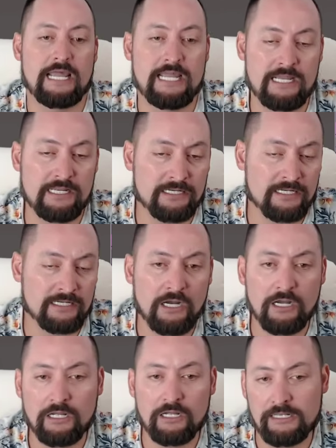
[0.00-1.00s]
And
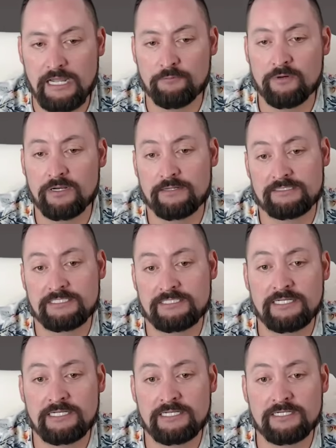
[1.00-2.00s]
I want to
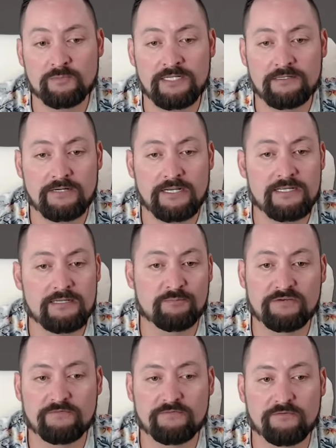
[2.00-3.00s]
send it to Blender, right?
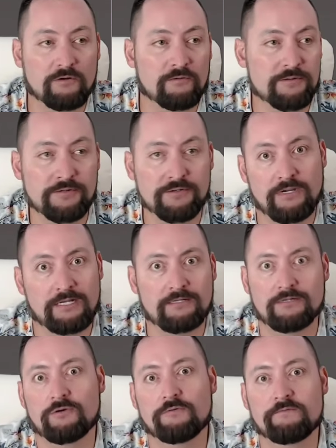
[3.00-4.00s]
Before I
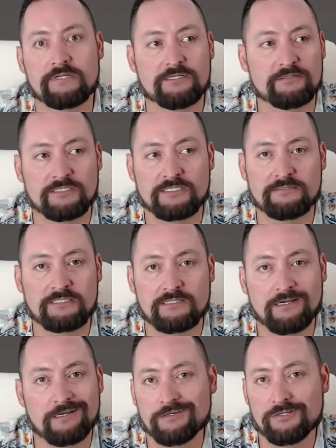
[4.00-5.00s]
did a whole video series
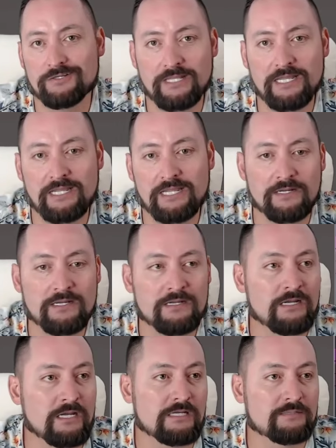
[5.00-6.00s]
on how to do that,
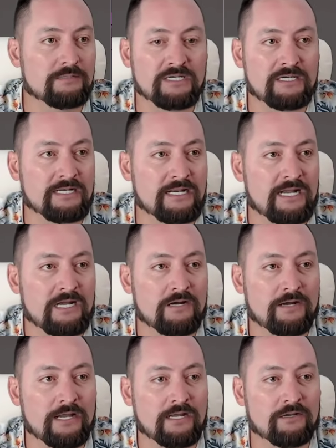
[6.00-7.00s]
right? But
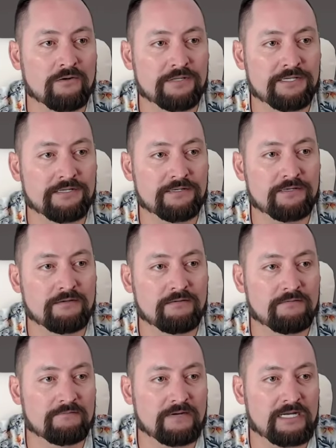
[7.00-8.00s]
now I go here,
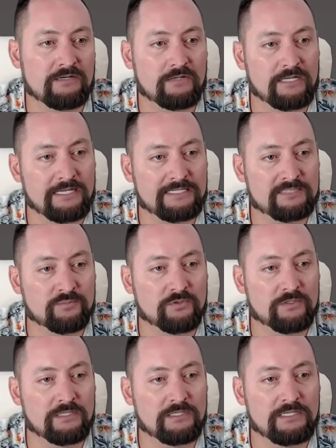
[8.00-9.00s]
file,
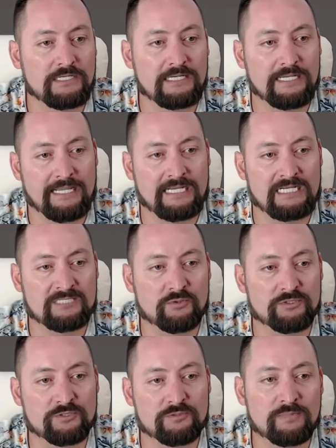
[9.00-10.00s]
export
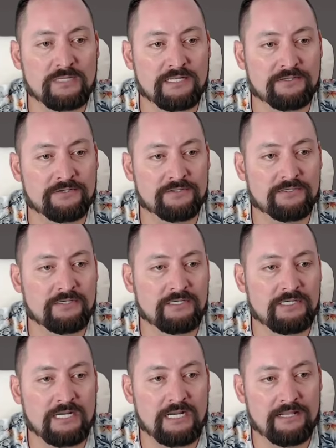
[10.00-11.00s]
to Blender,
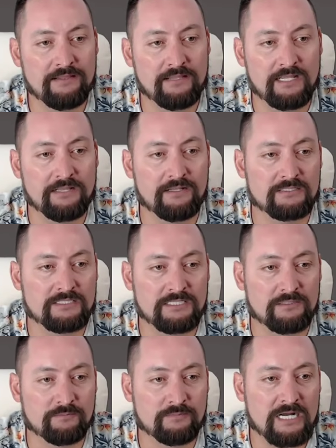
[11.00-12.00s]
and then there's a
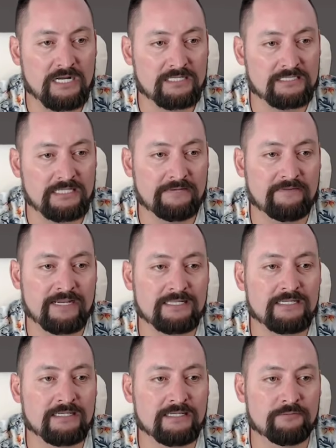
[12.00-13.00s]
little box. If I
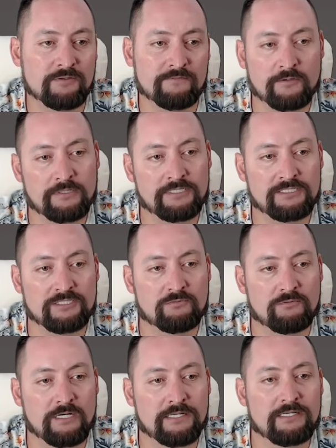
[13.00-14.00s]
click it, it would have already
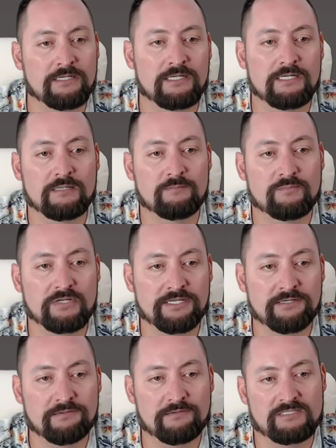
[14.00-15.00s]
just run it. But
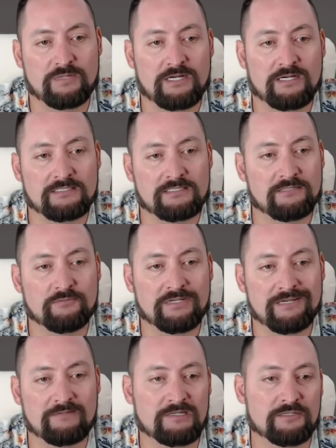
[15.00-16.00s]
here in this box, see,
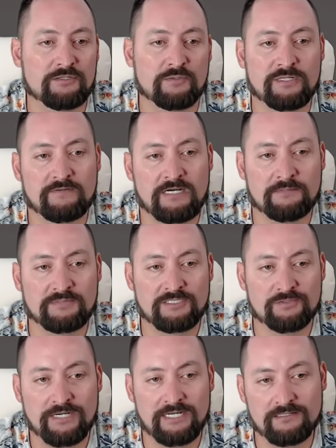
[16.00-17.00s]
we have a little bit of
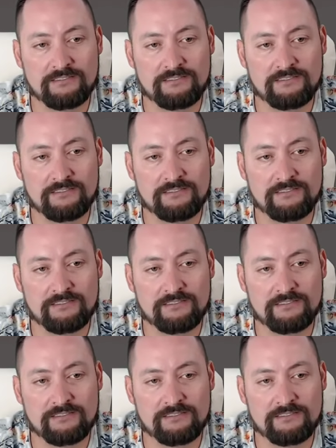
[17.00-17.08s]
options, right?